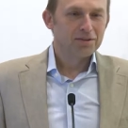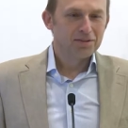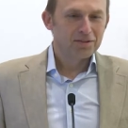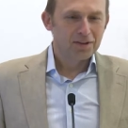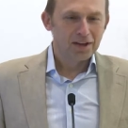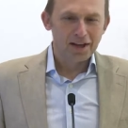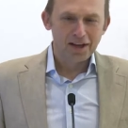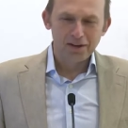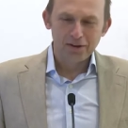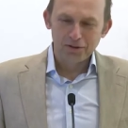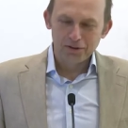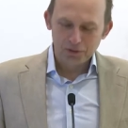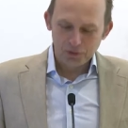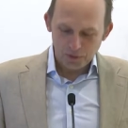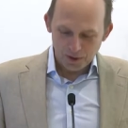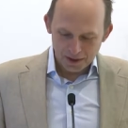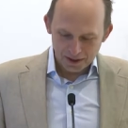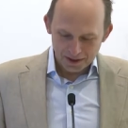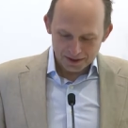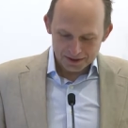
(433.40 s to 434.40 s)
10 or
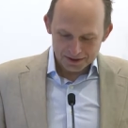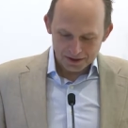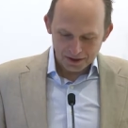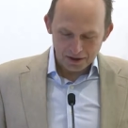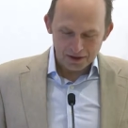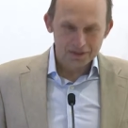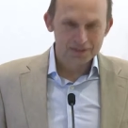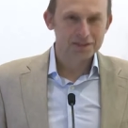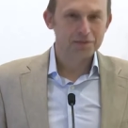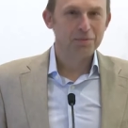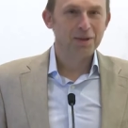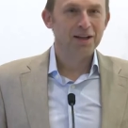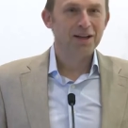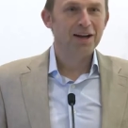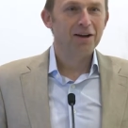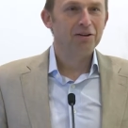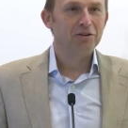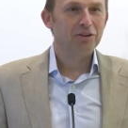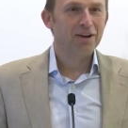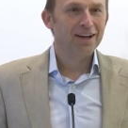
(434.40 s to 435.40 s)
20 songs about
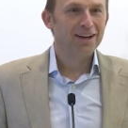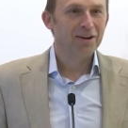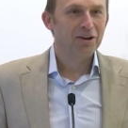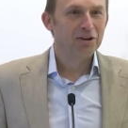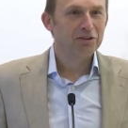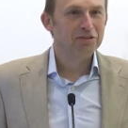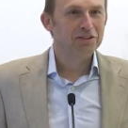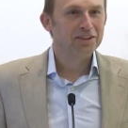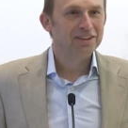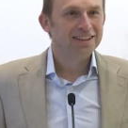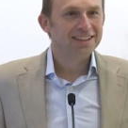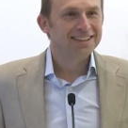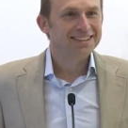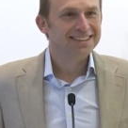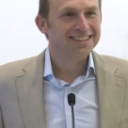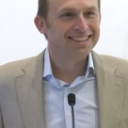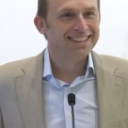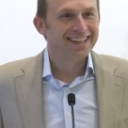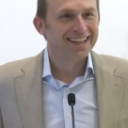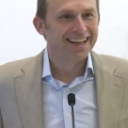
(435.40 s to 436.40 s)
how great Harvard
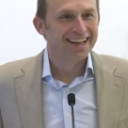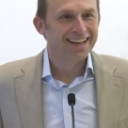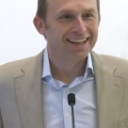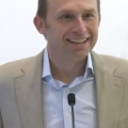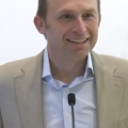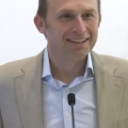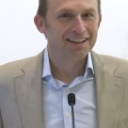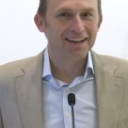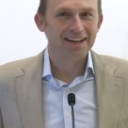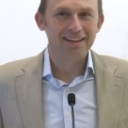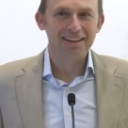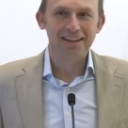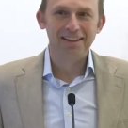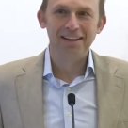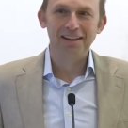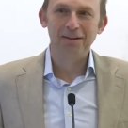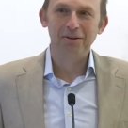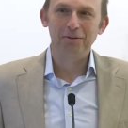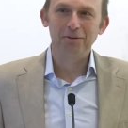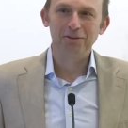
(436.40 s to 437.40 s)
is. And uh, then
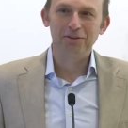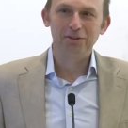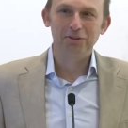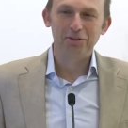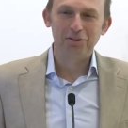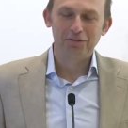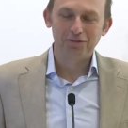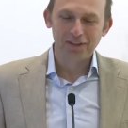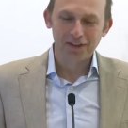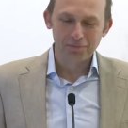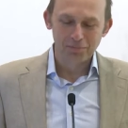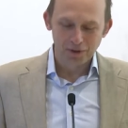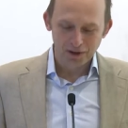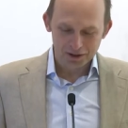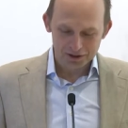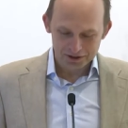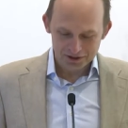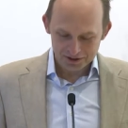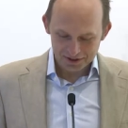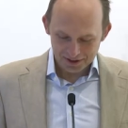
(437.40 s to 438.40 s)
they dutifully
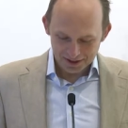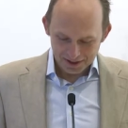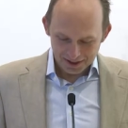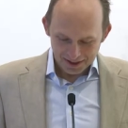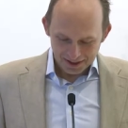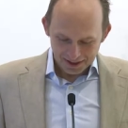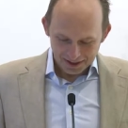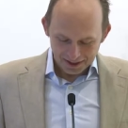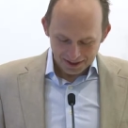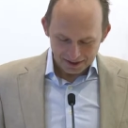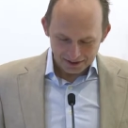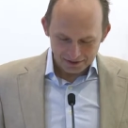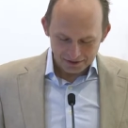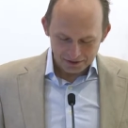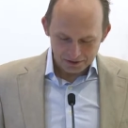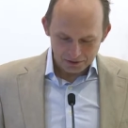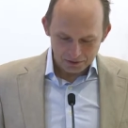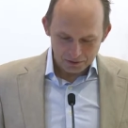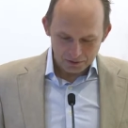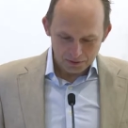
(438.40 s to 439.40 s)
marched
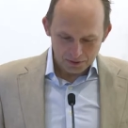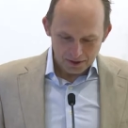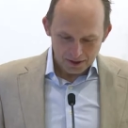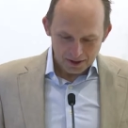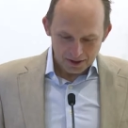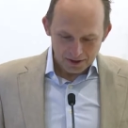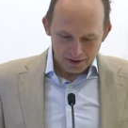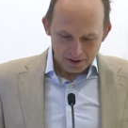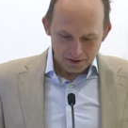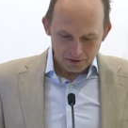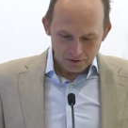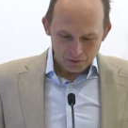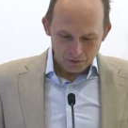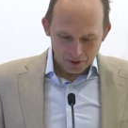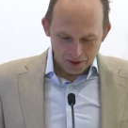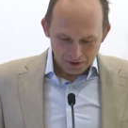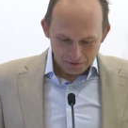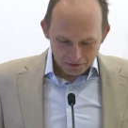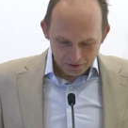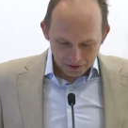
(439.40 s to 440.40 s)
into
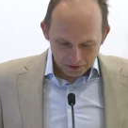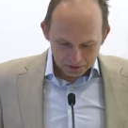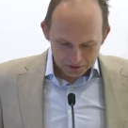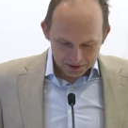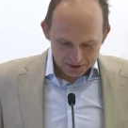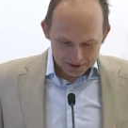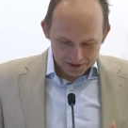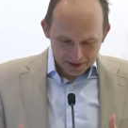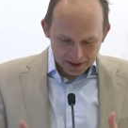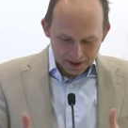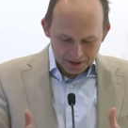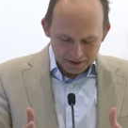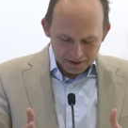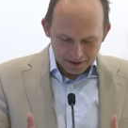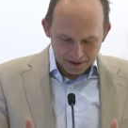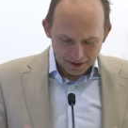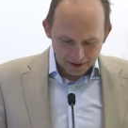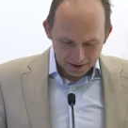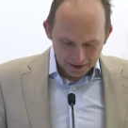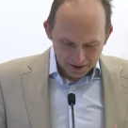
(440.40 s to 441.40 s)
one of those
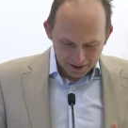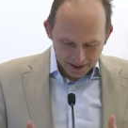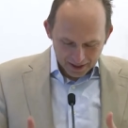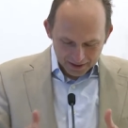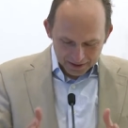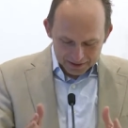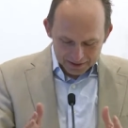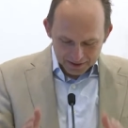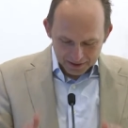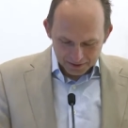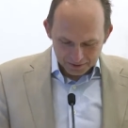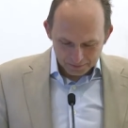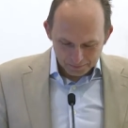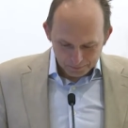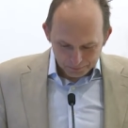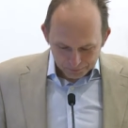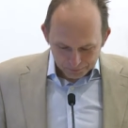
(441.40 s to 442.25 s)
uh, exit